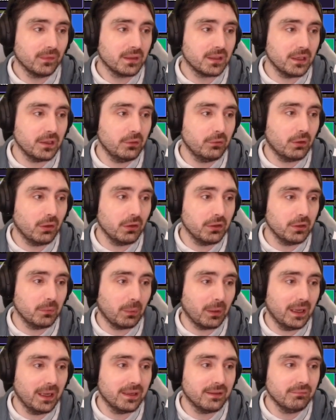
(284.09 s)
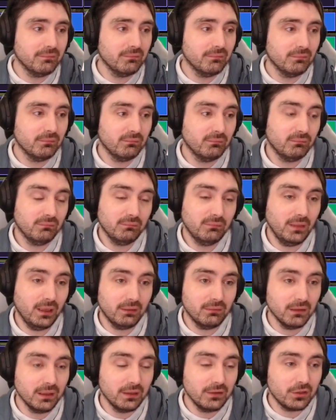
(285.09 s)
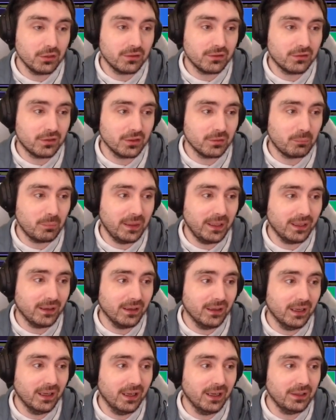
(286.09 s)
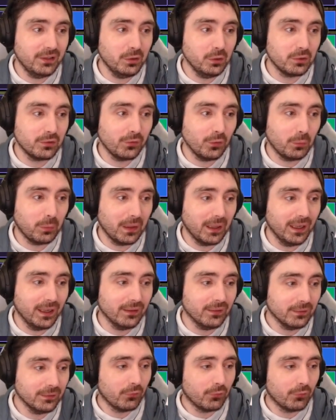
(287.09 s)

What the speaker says: So you've got your player, yeah, just being a useful player.